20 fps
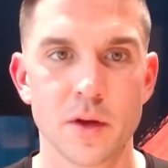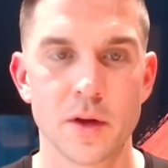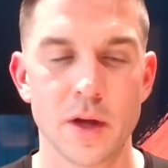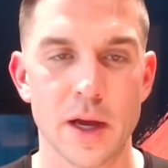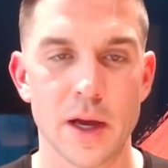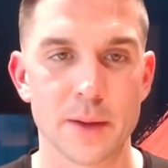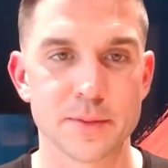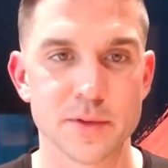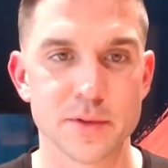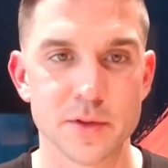
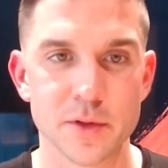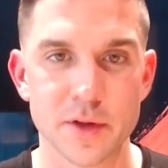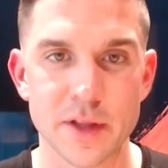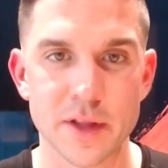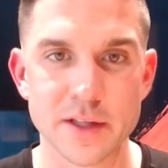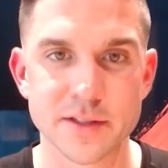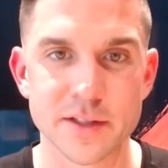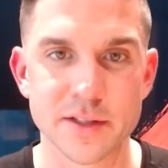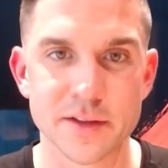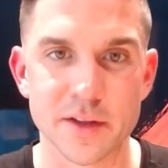Absolutely.
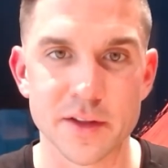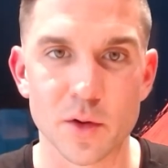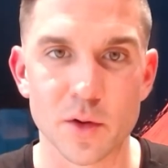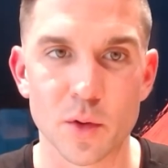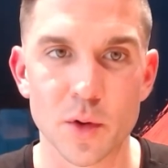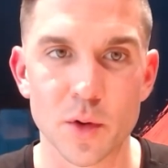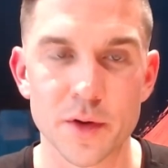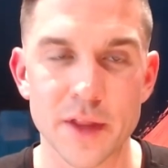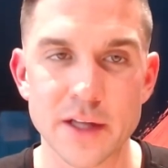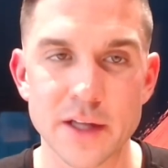That's at the
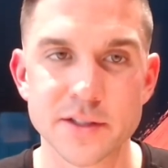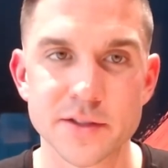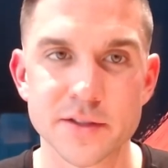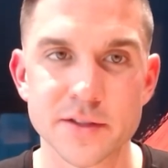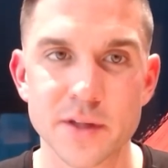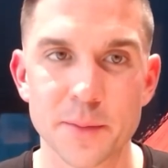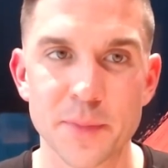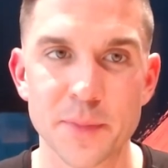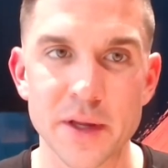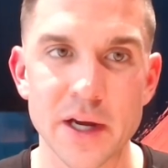core. That's
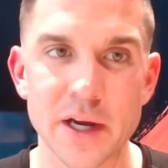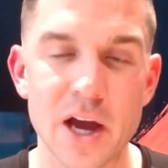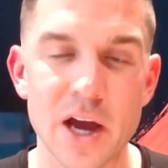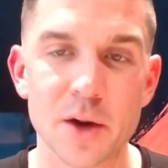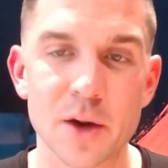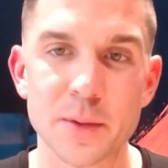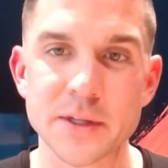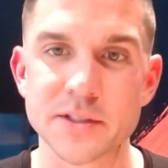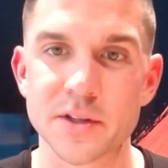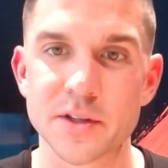something I
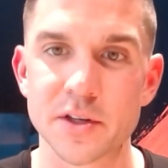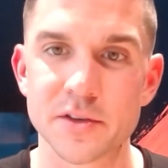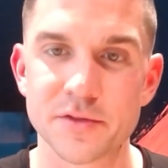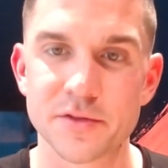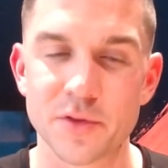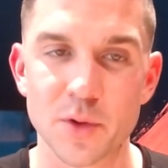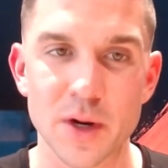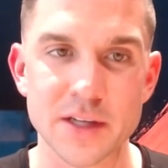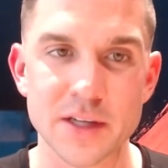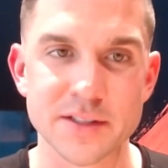always looked
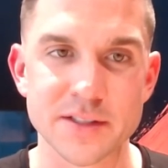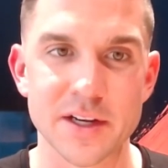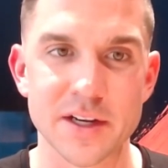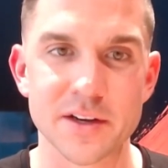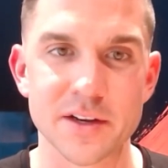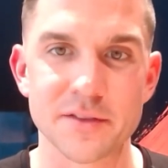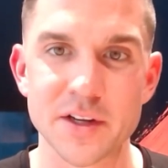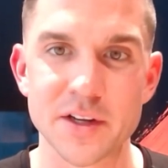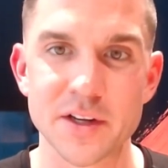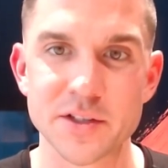for as an
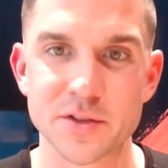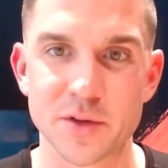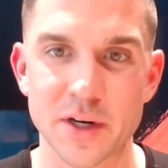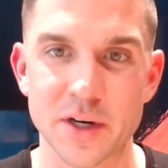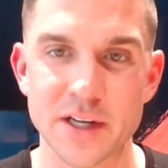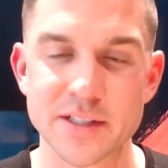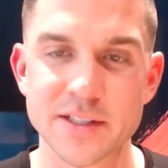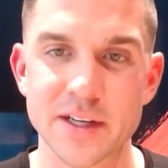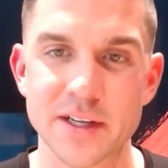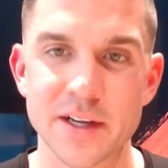individual.
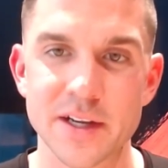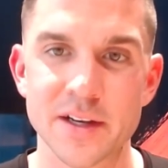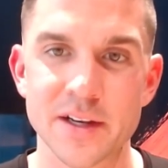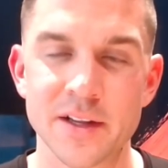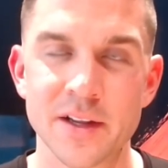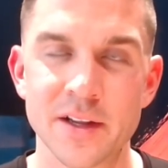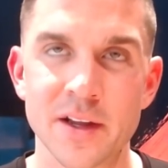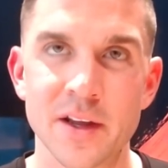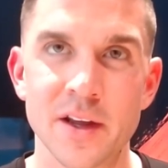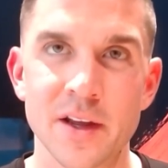And I said,
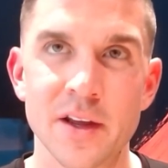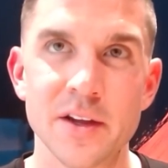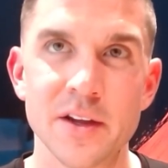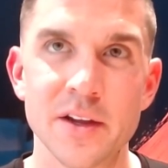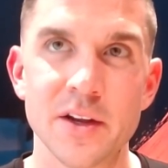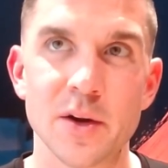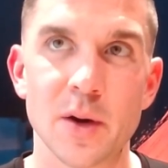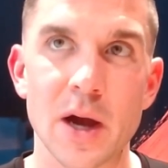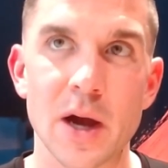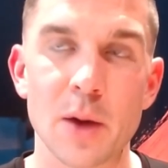
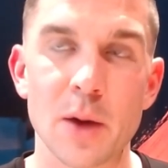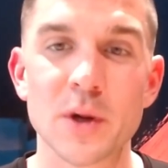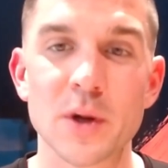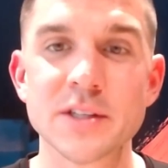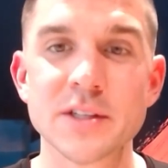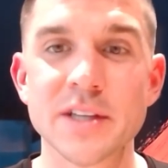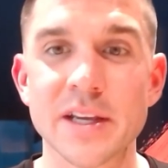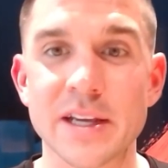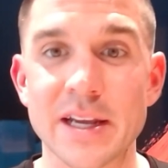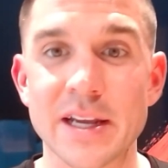I
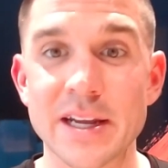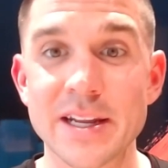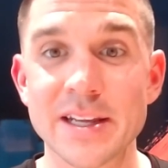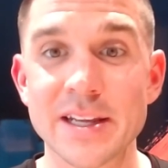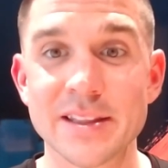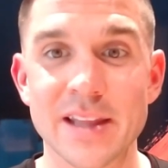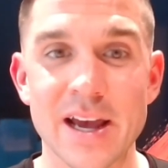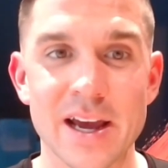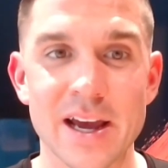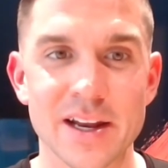wasn't
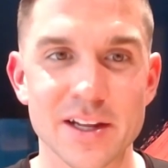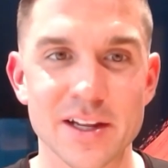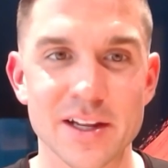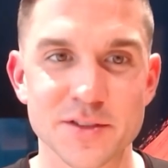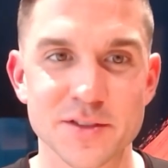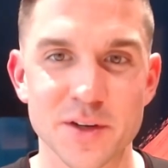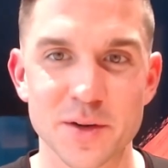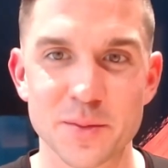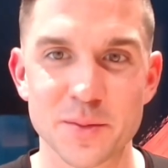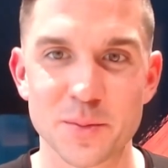getting that at
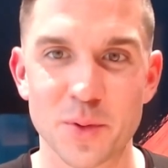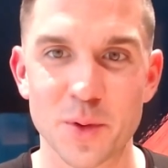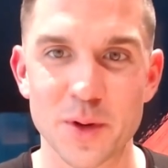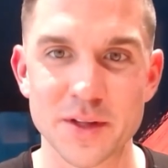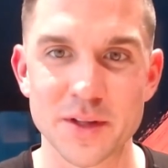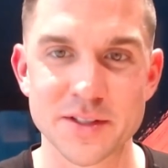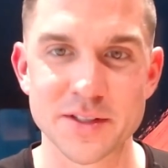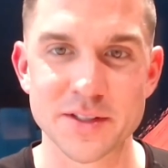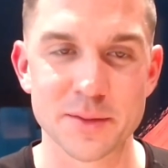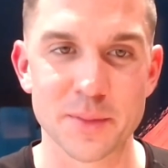certain
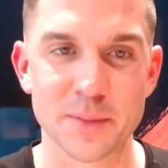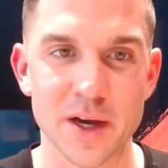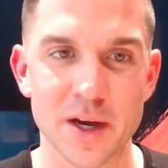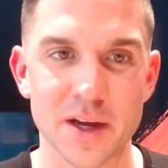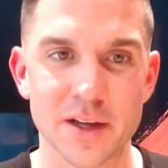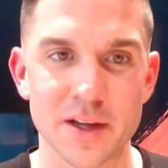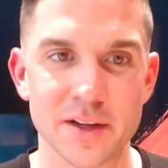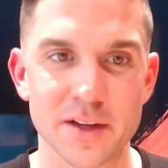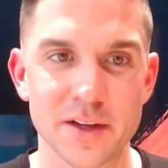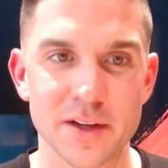points in
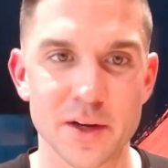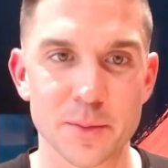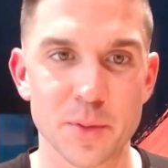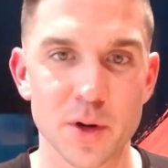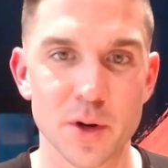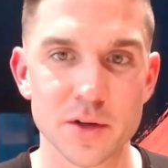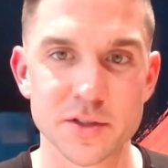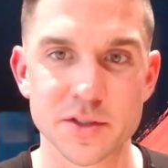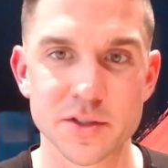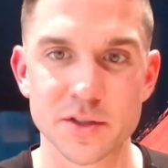my,
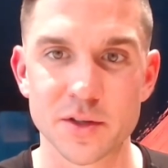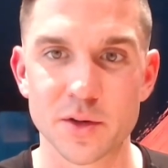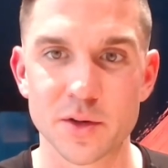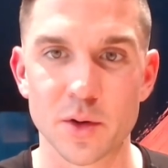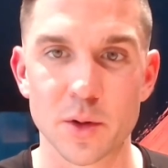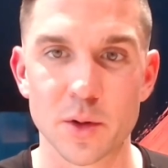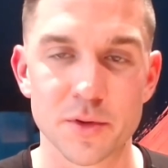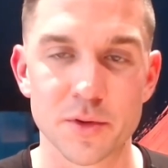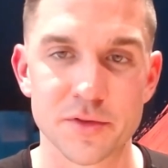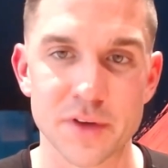personal
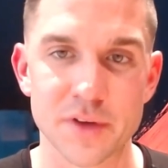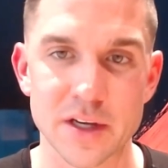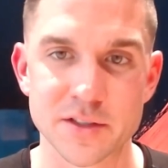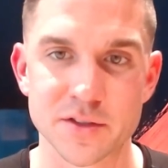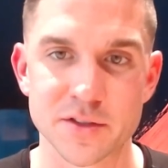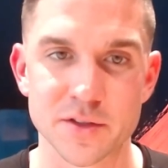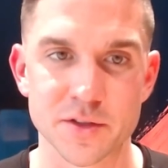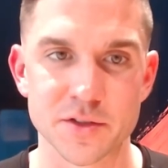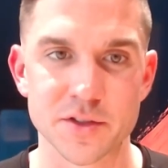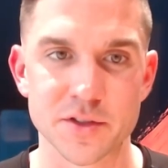or
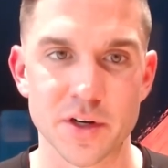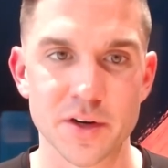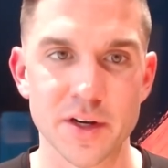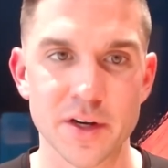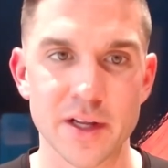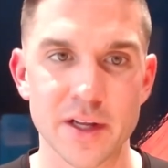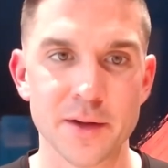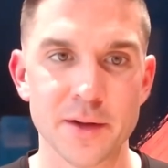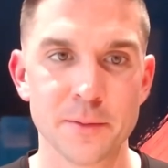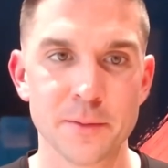professional
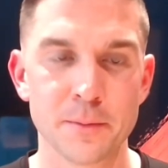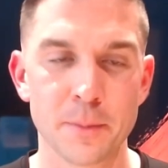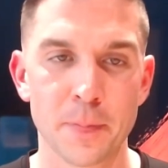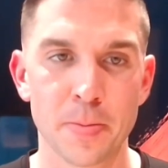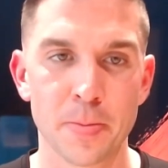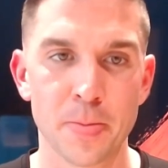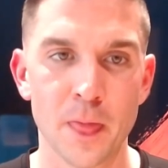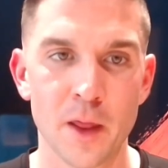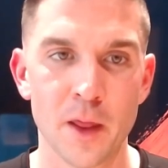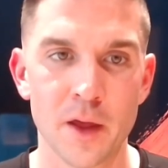journey.
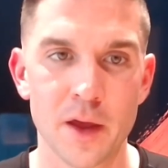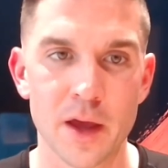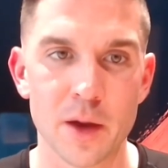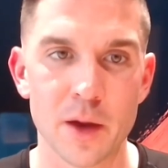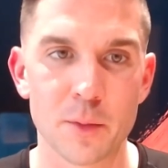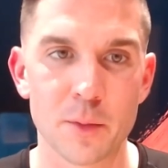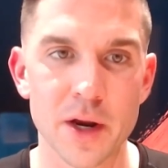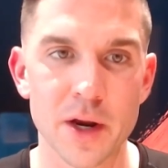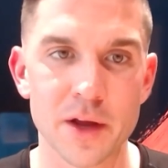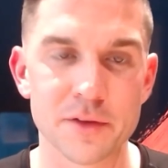
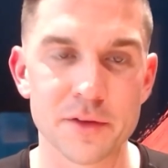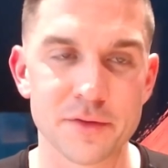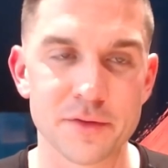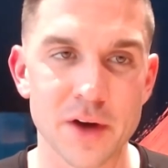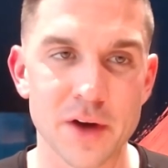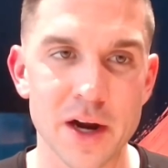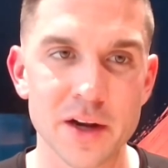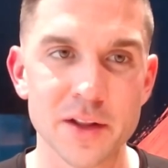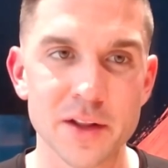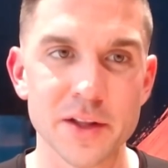And what I
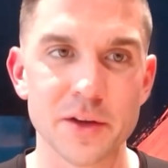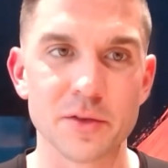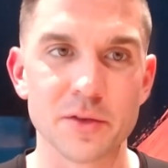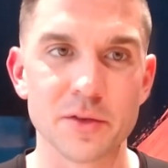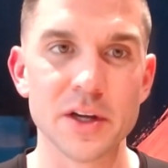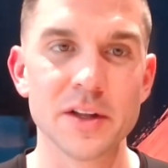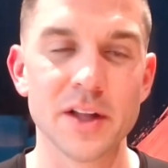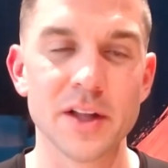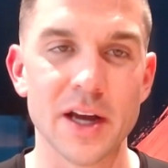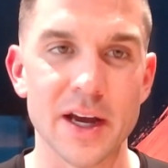finally
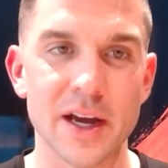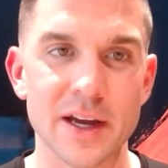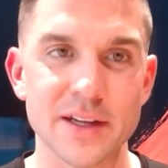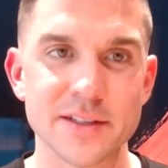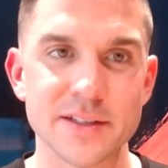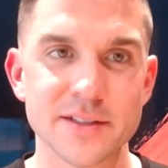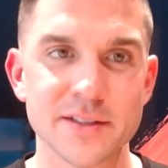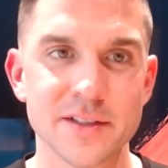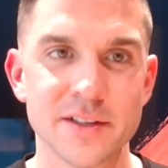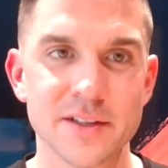
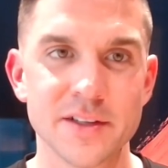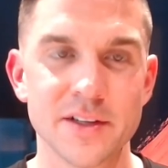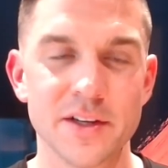realized,